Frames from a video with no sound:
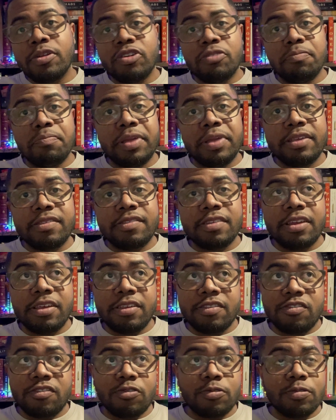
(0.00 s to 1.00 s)
their
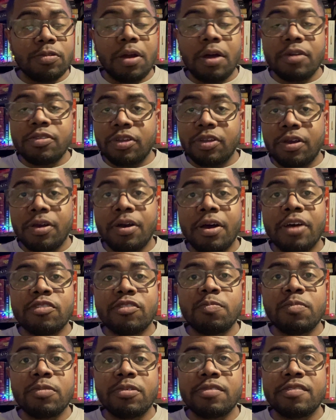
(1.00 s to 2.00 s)
business throughout the
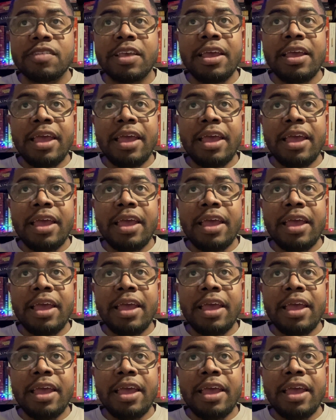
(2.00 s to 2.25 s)
cosmos,